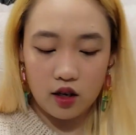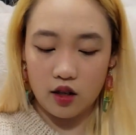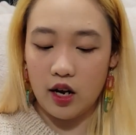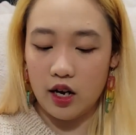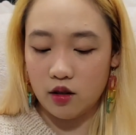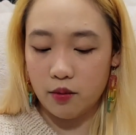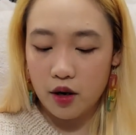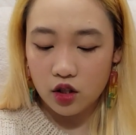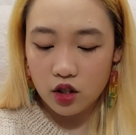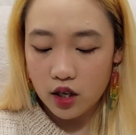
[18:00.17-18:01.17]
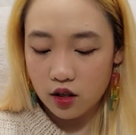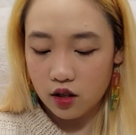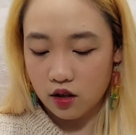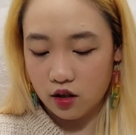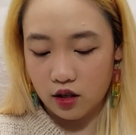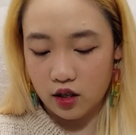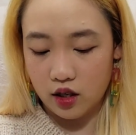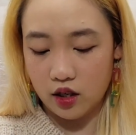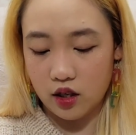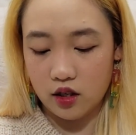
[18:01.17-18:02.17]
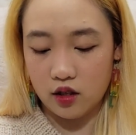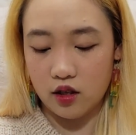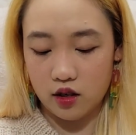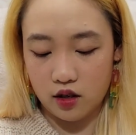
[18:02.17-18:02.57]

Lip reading: and last project is